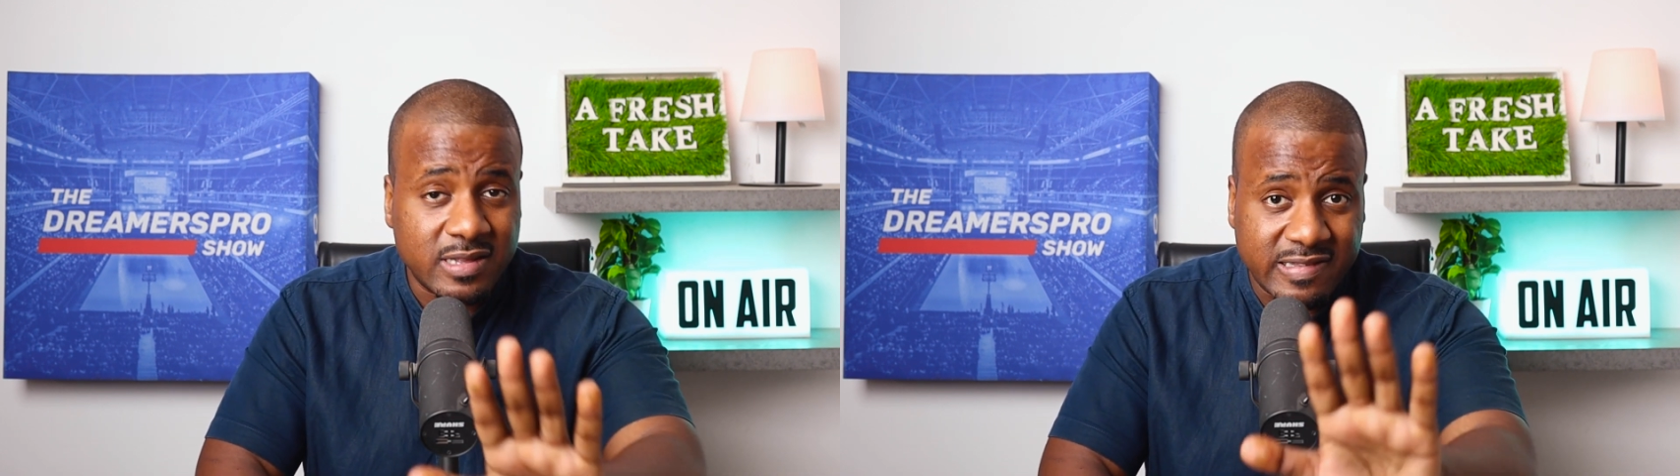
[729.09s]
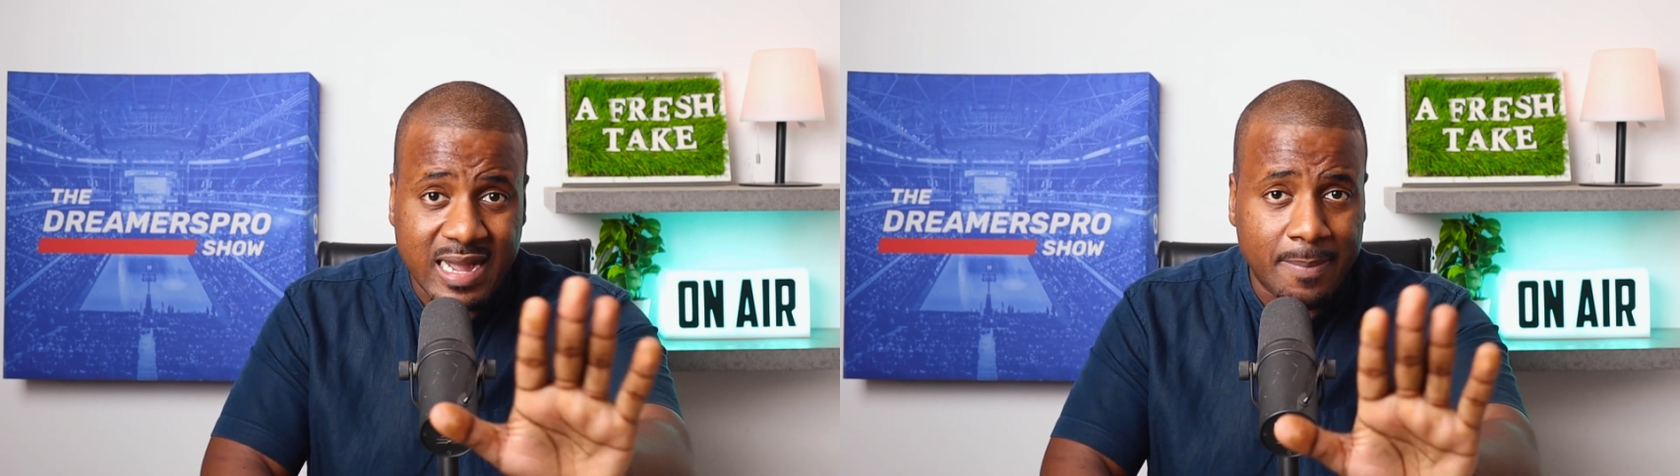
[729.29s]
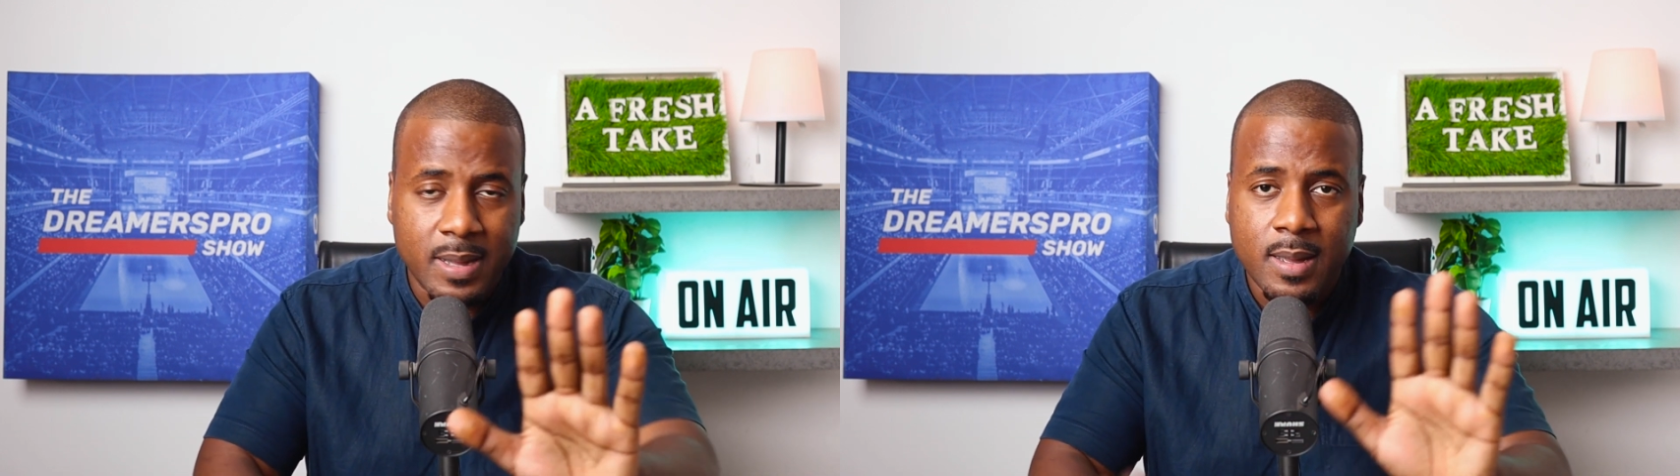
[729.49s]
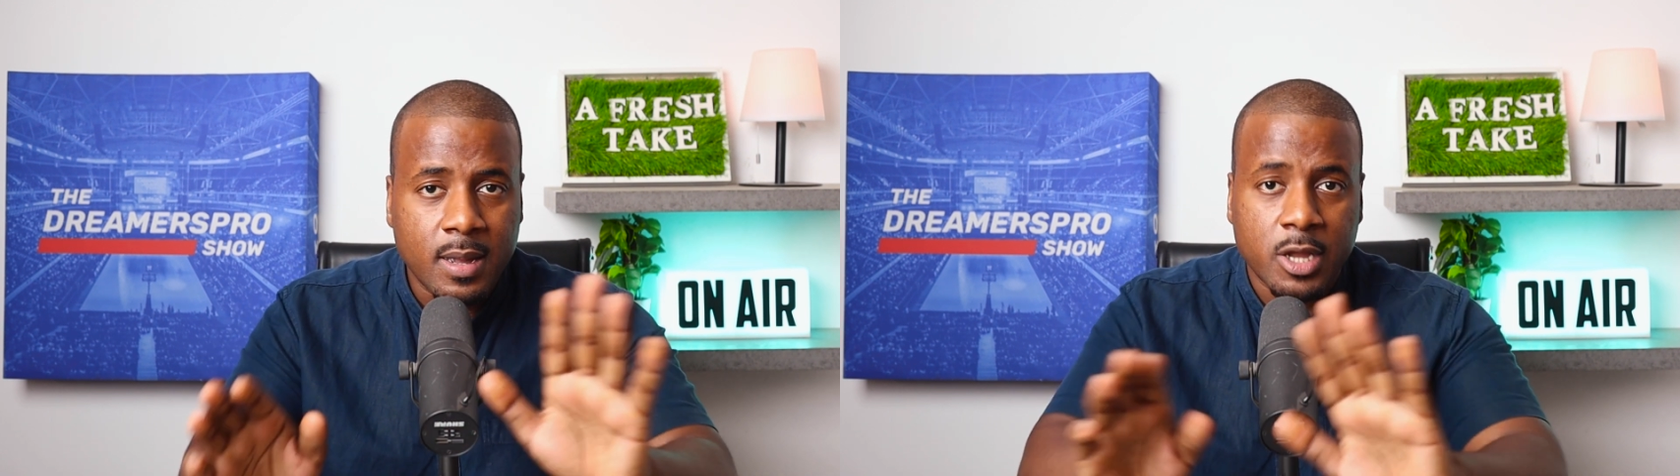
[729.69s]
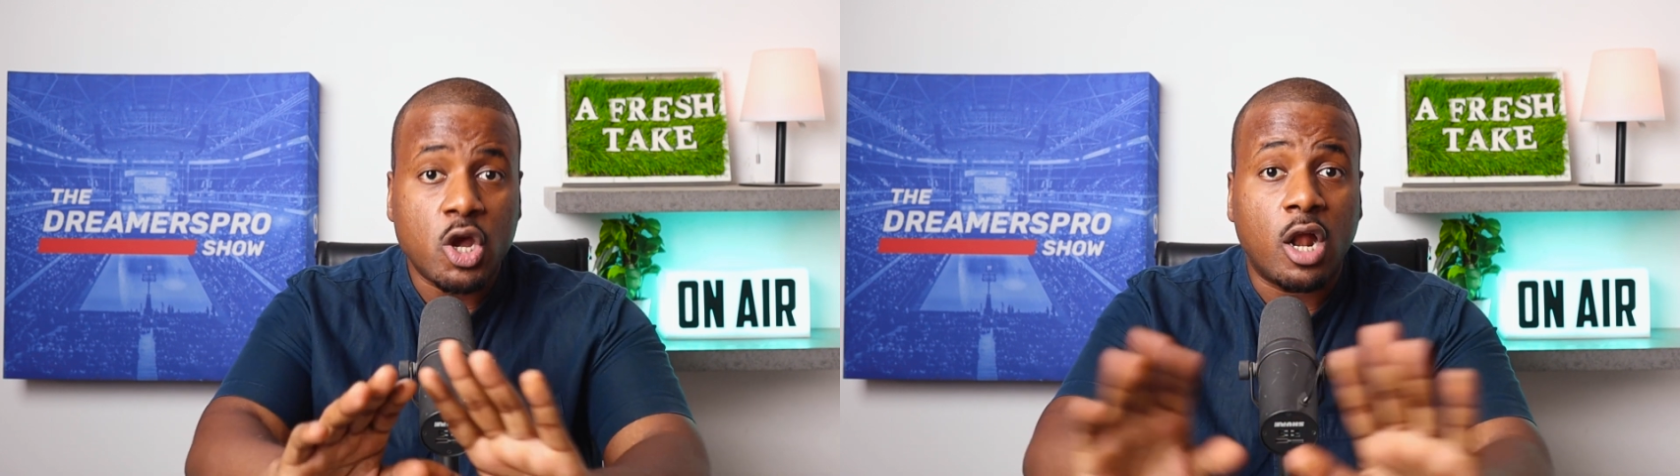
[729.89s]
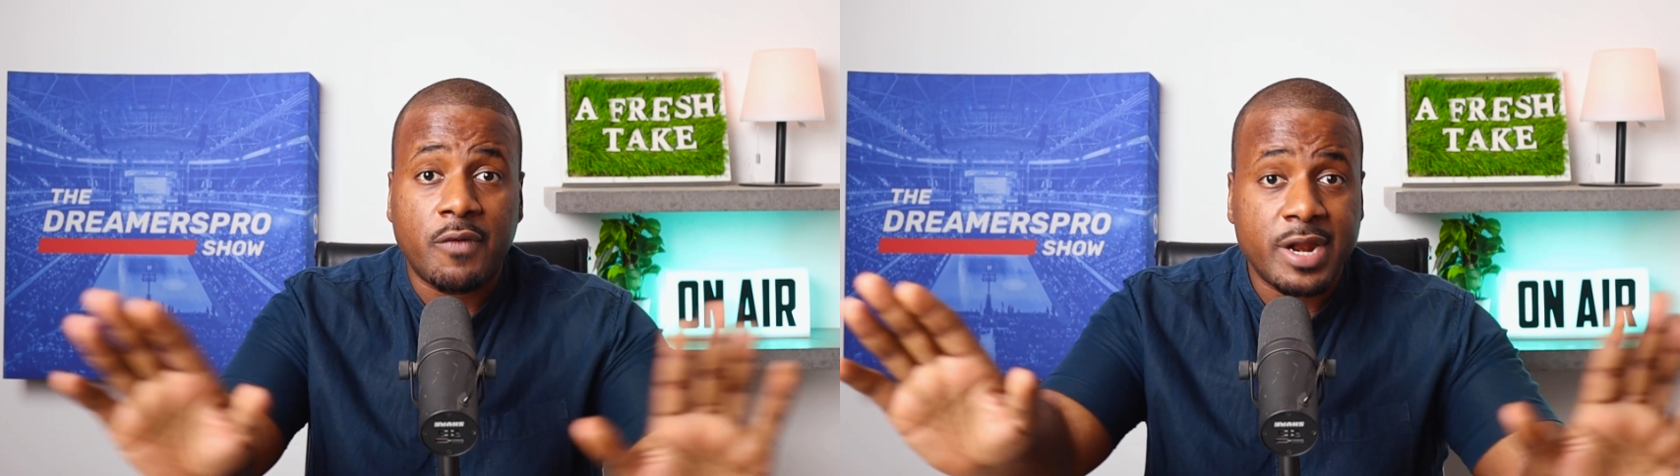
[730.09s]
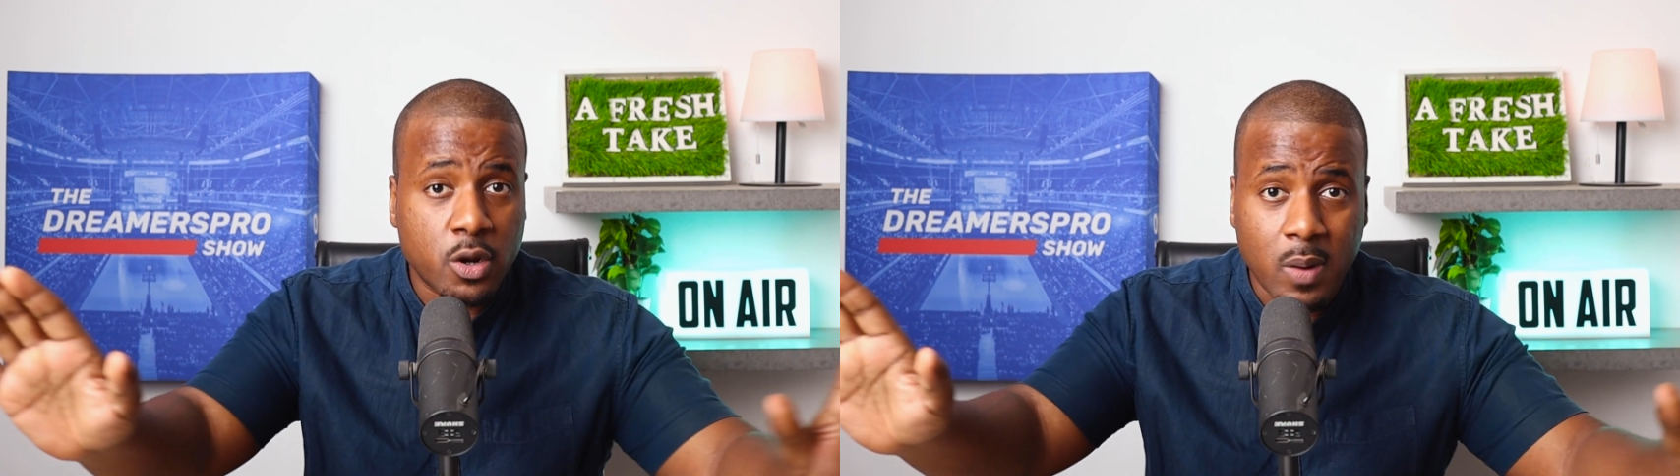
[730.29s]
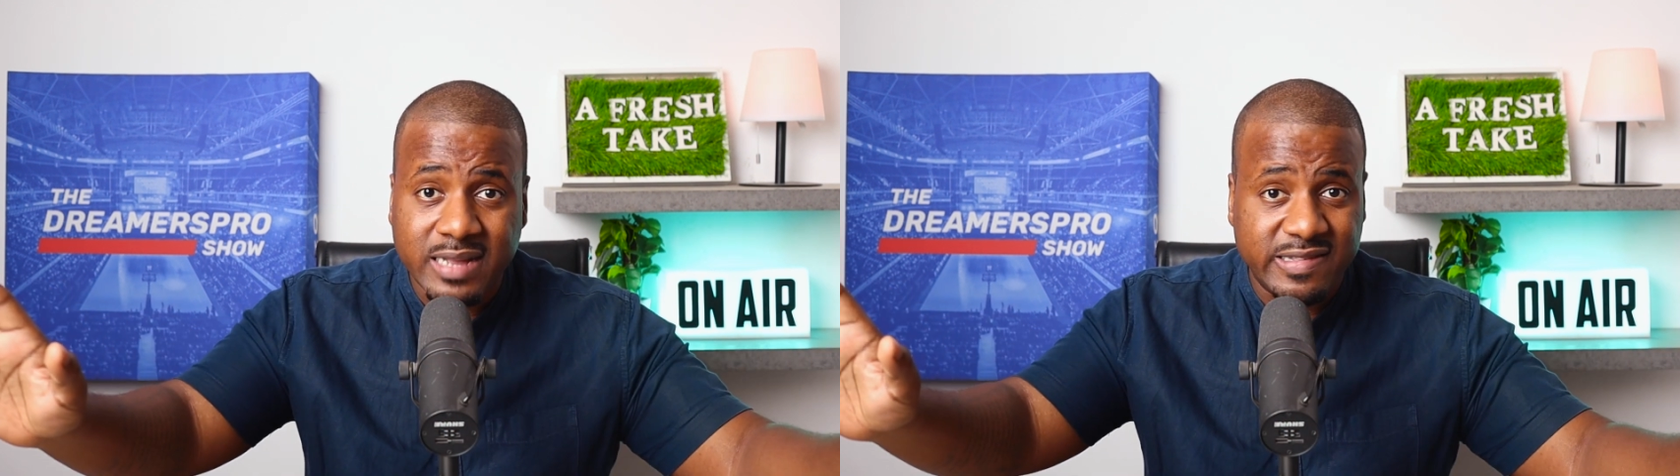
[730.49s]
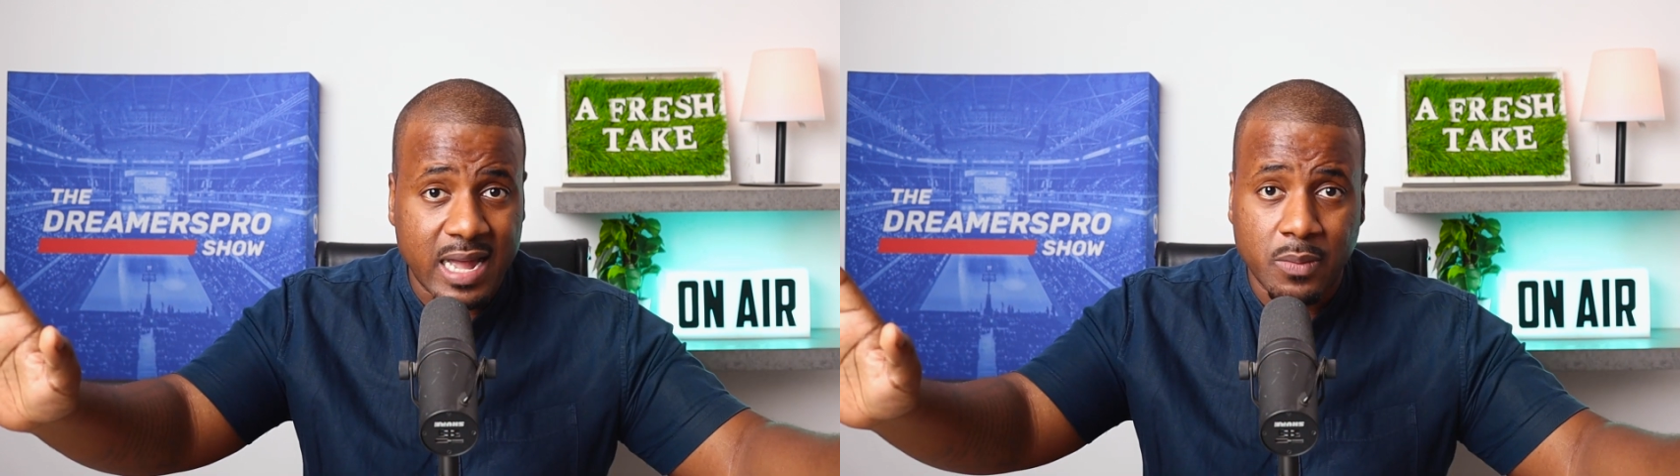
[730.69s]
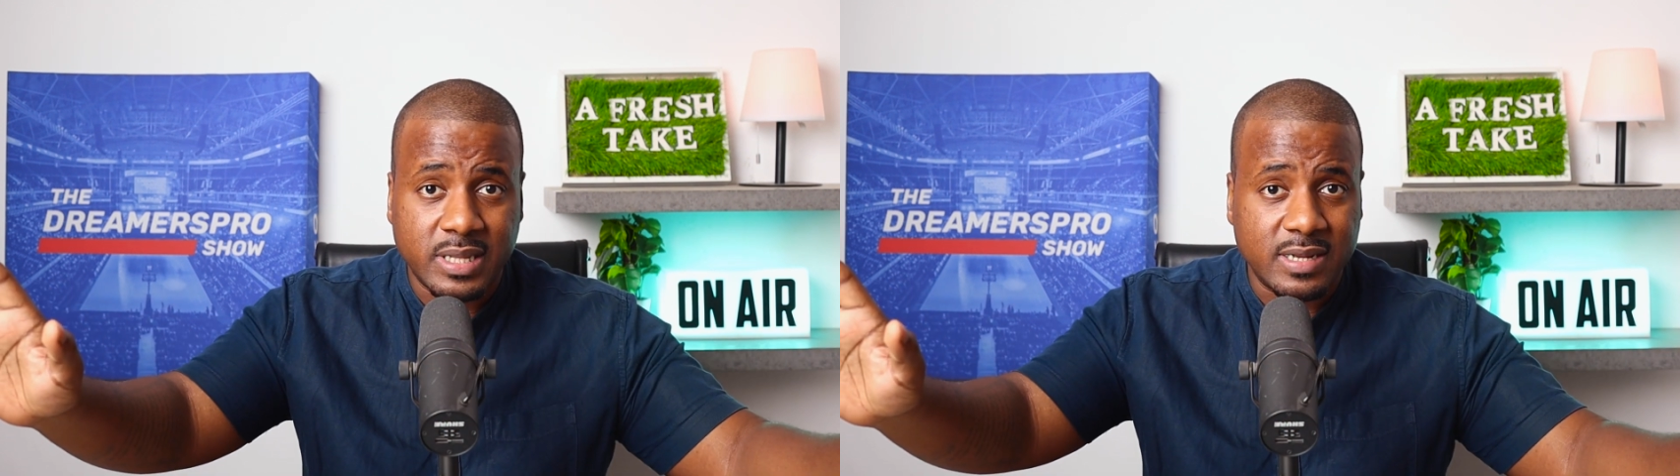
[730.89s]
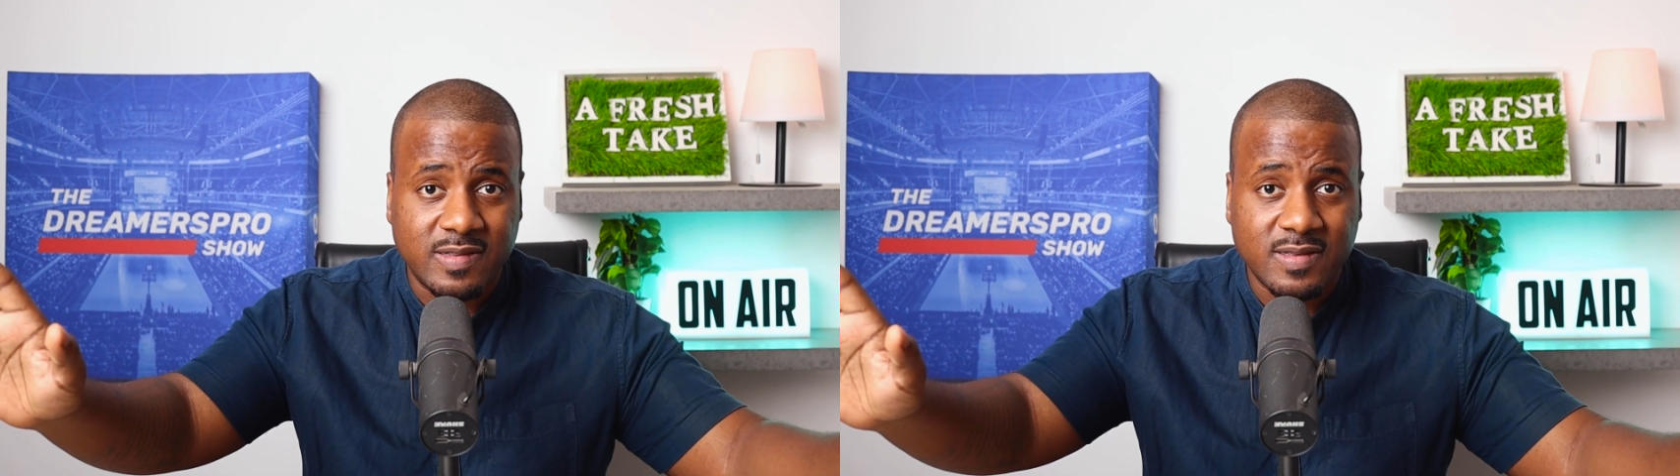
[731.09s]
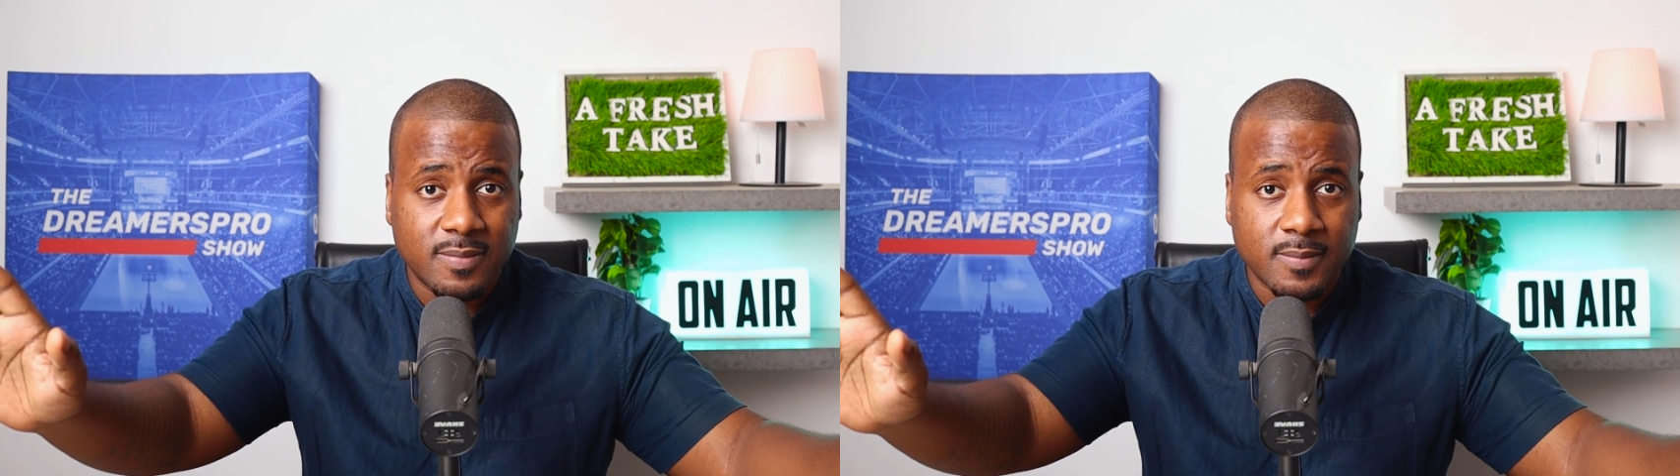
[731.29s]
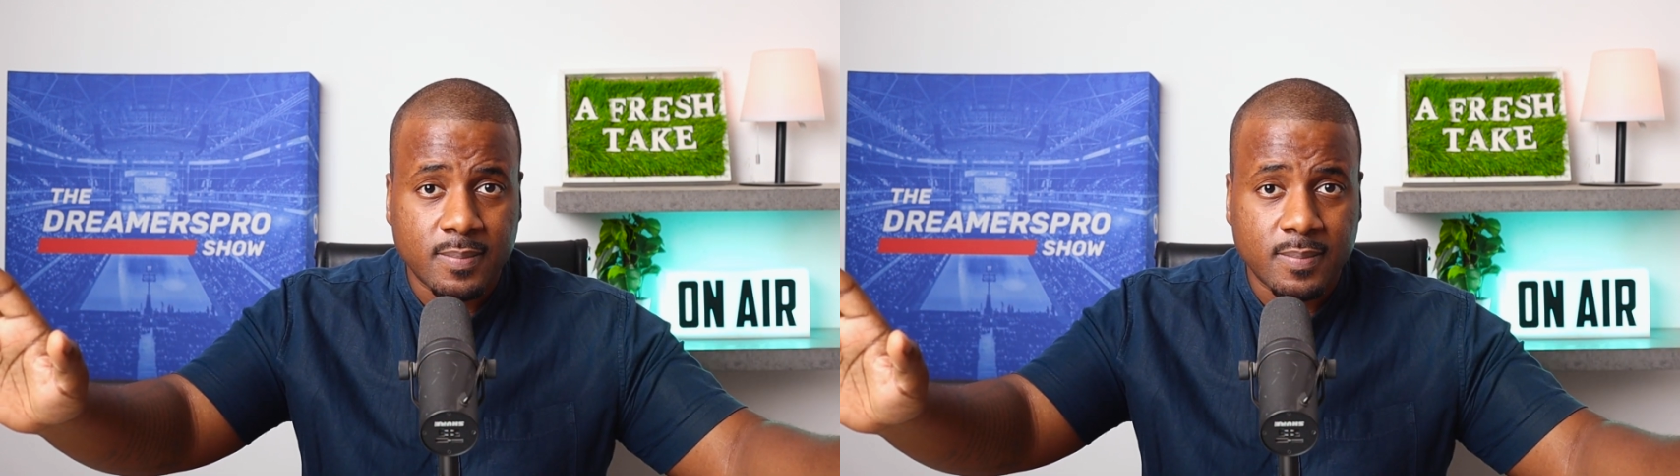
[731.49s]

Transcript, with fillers: This top, y'all already know where I stand with this.